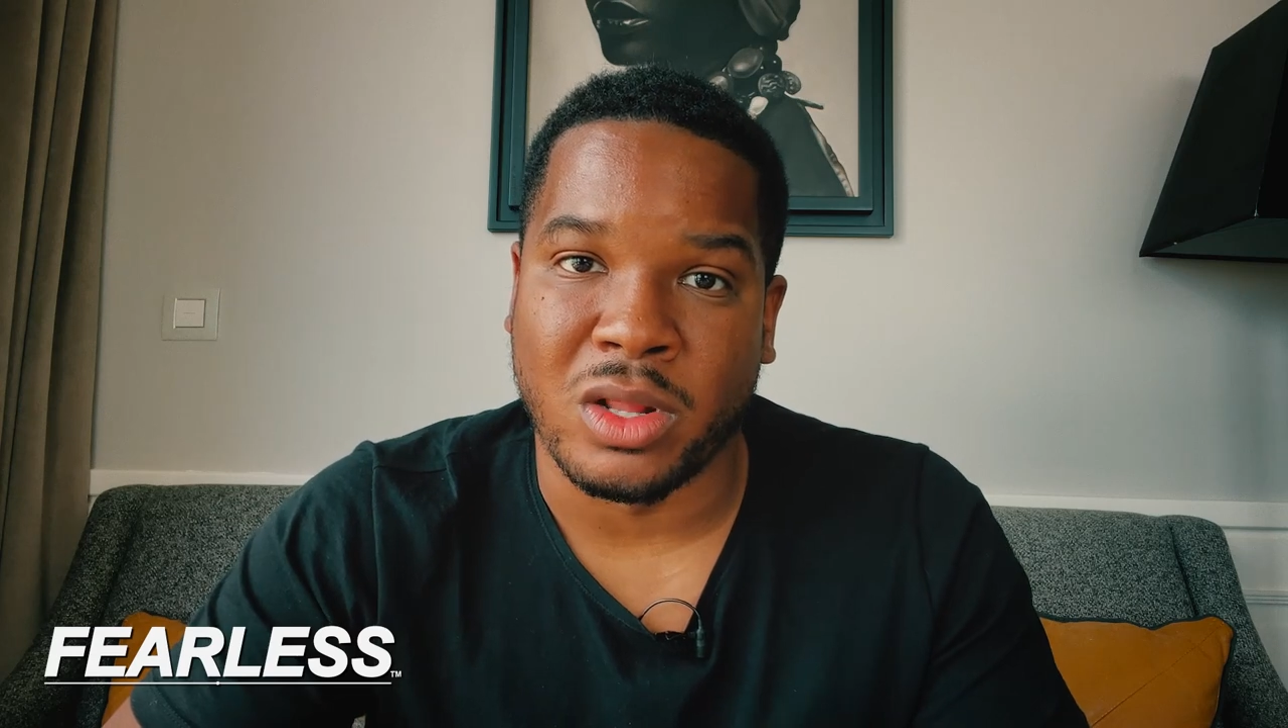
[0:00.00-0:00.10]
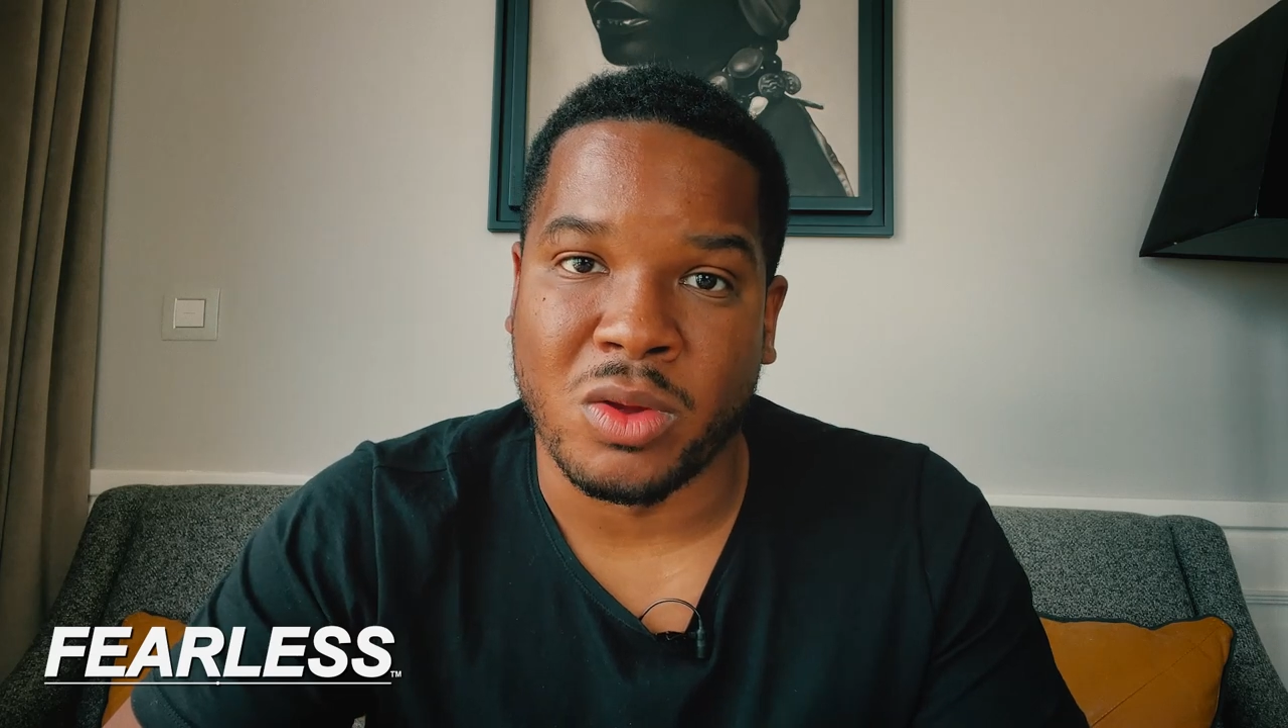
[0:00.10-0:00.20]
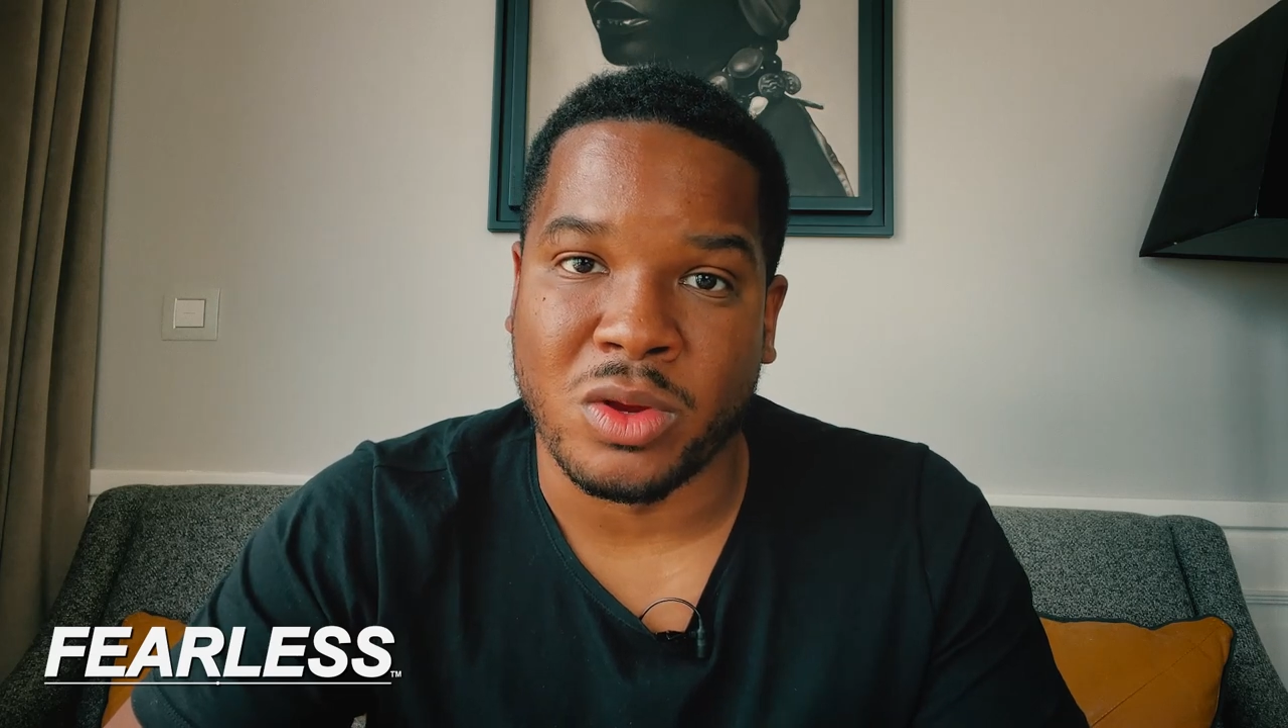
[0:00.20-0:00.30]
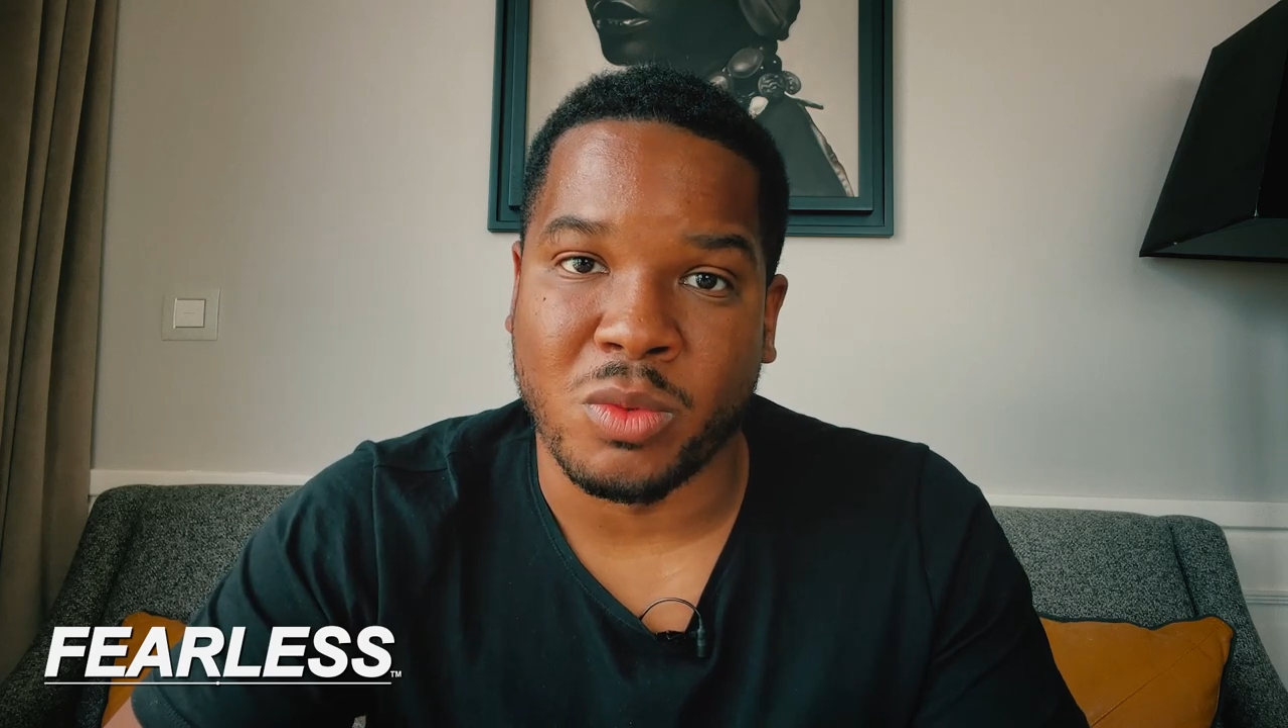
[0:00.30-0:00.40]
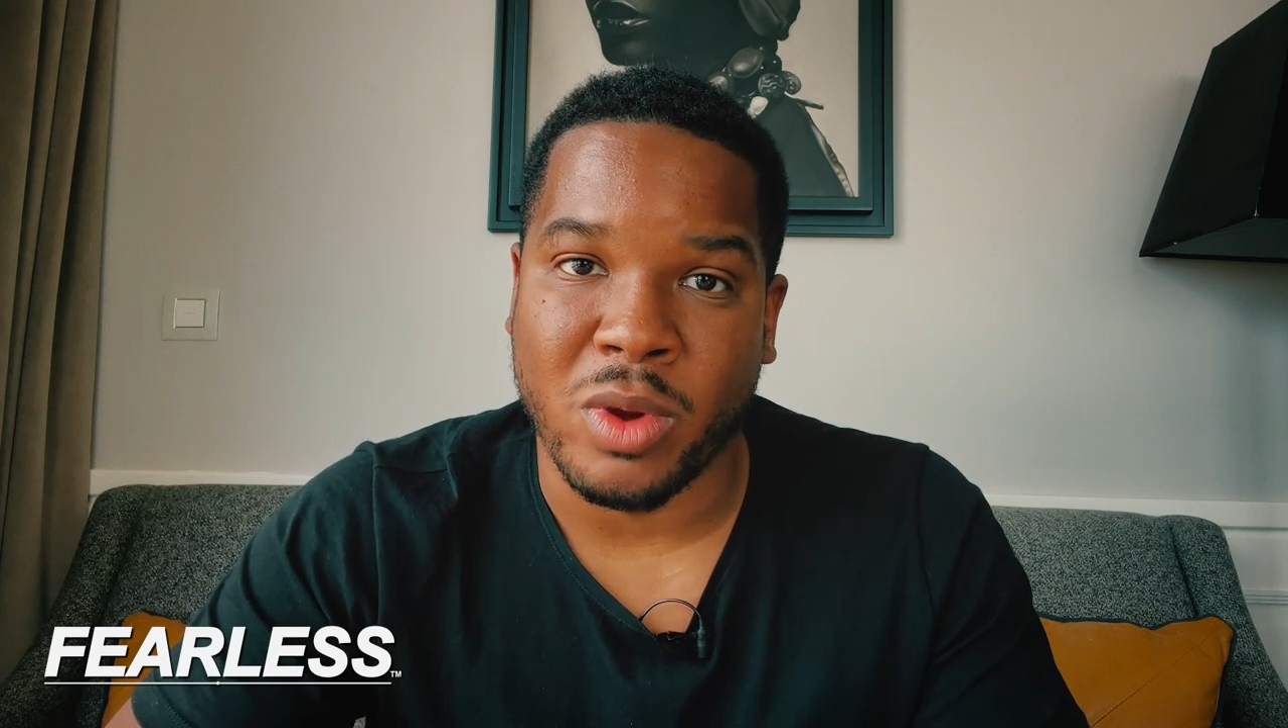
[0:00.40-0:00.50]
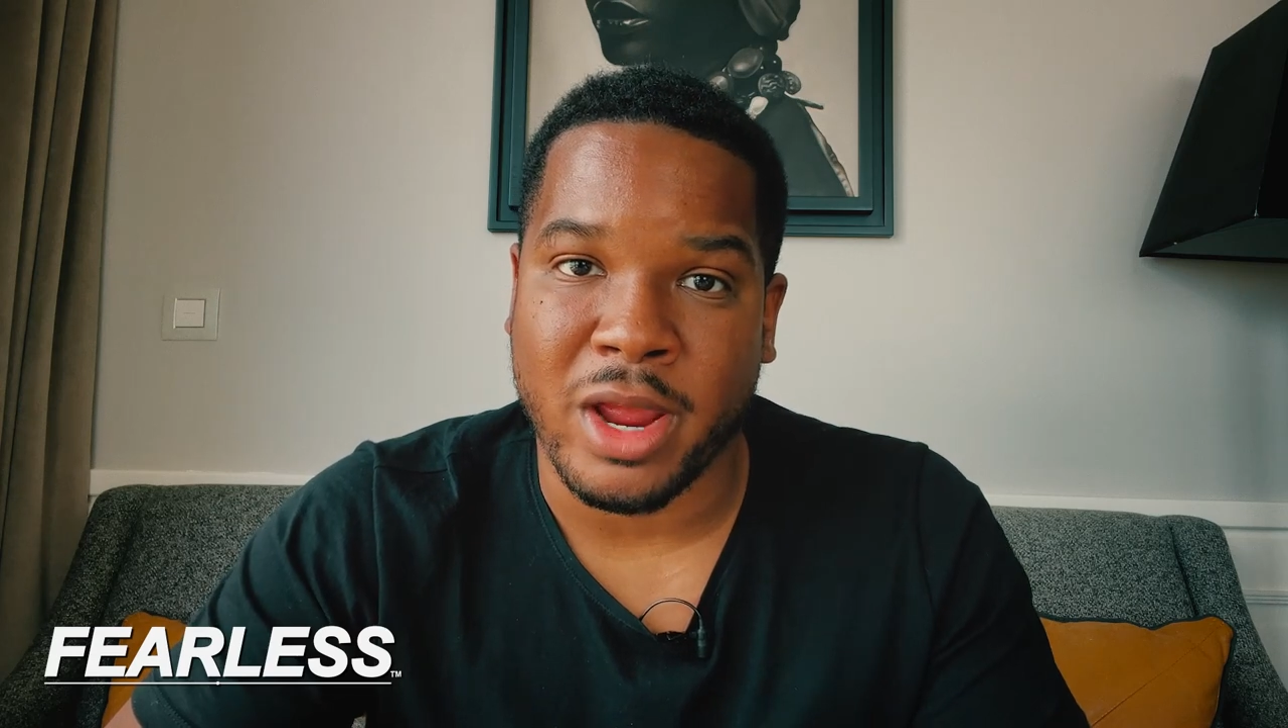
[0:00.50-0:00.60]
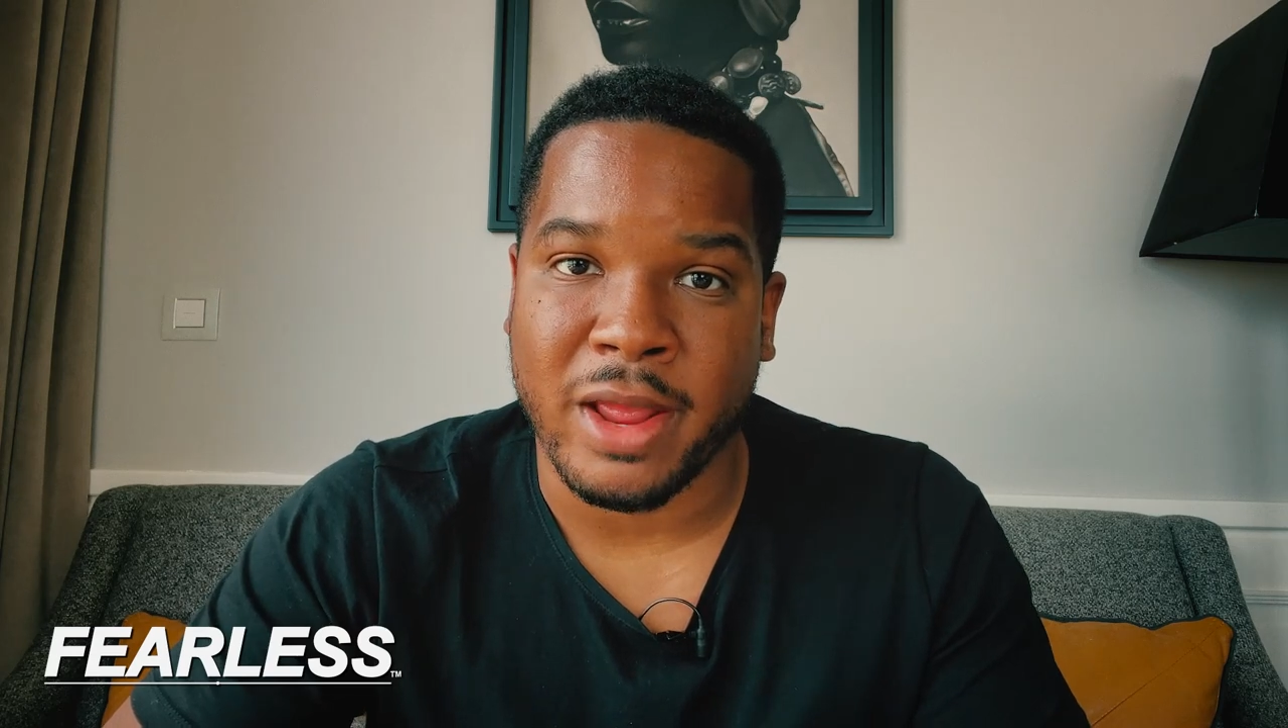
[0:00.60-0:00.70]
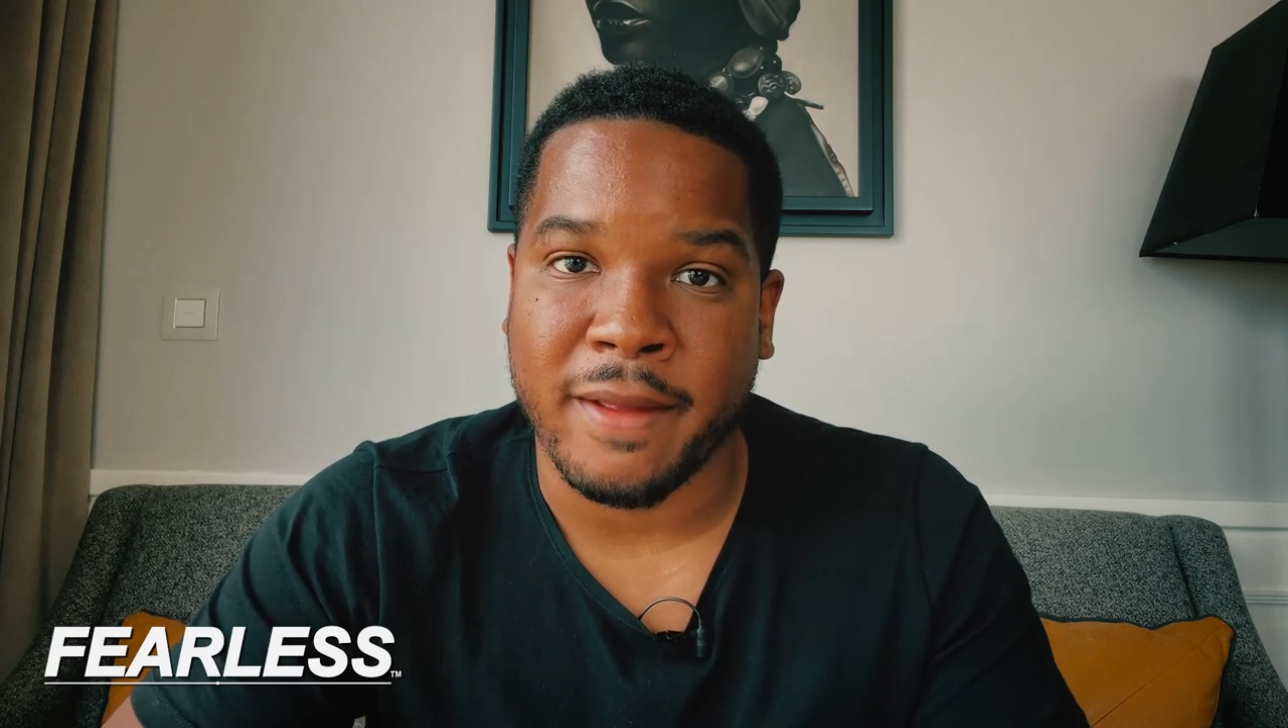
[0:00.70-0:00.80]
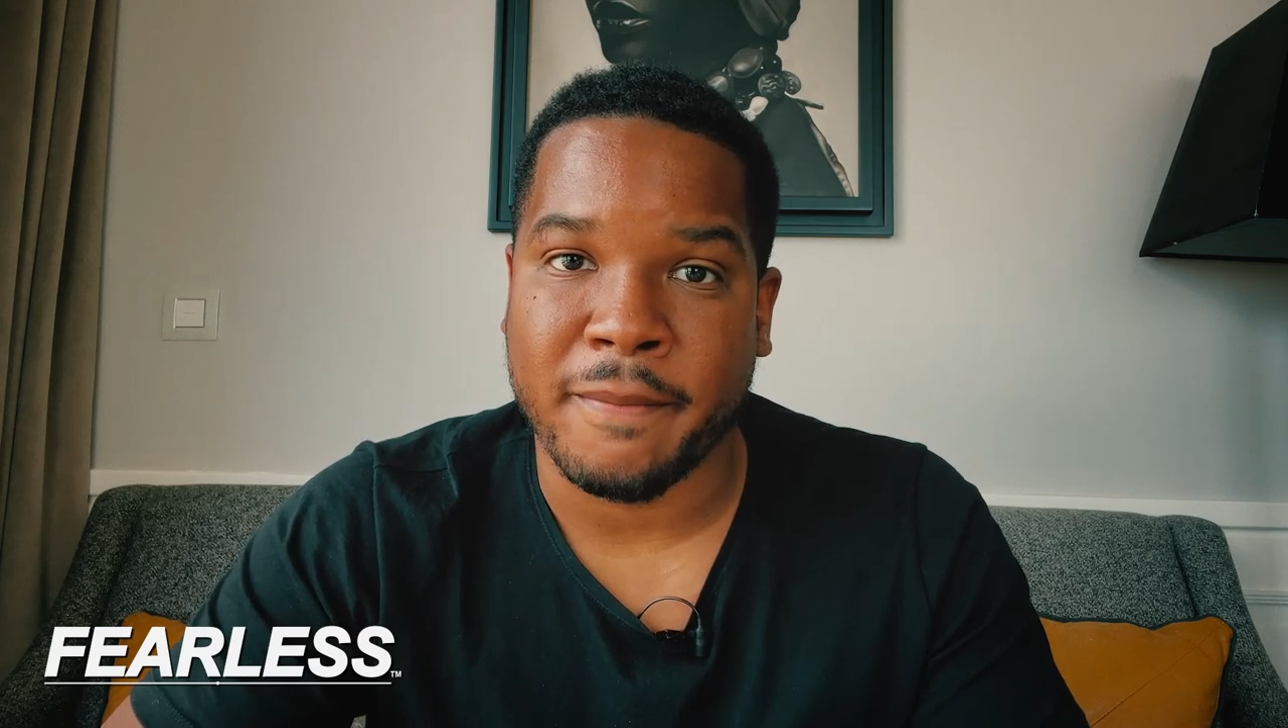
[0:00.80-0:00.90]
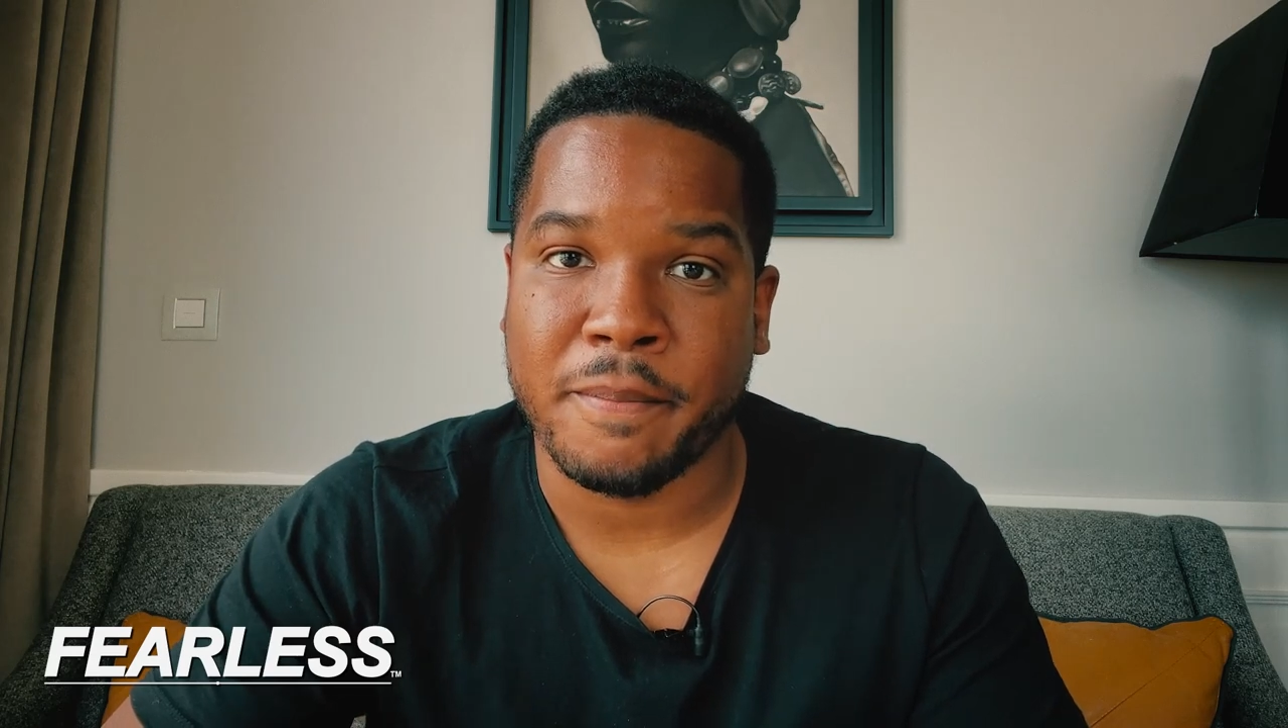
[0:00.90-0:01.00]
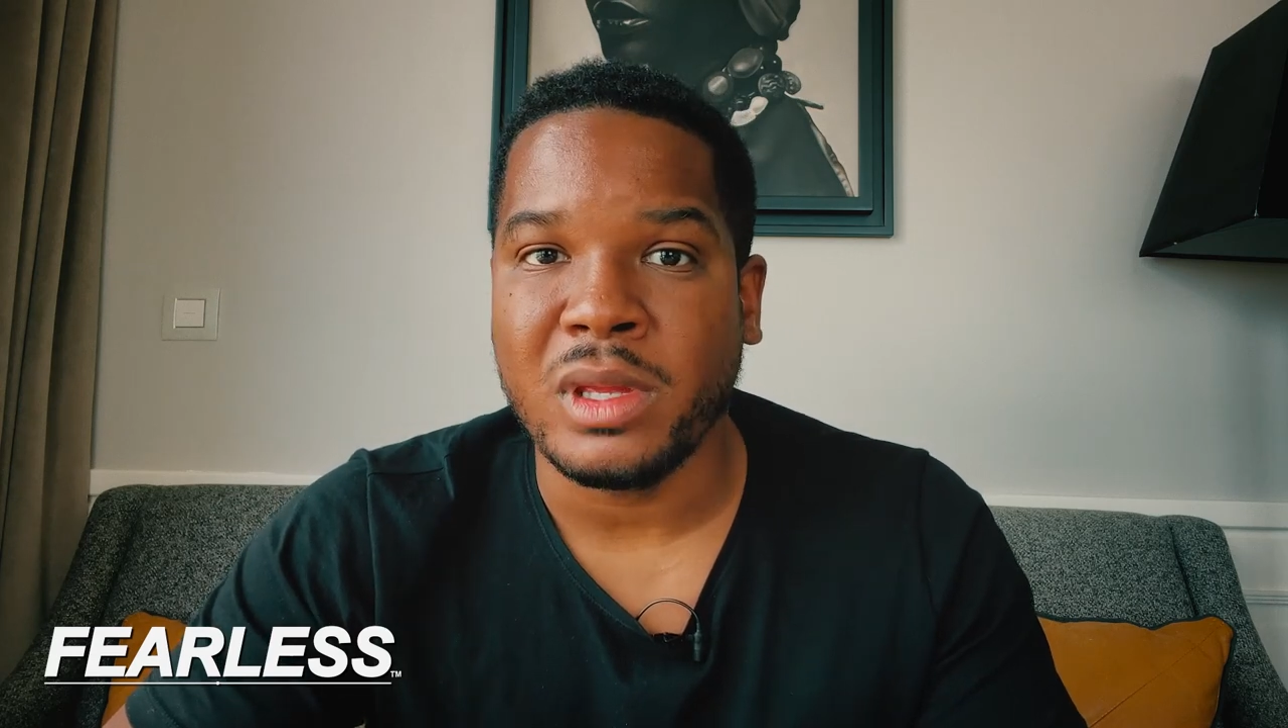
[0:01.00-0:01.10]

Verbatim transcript: along your way,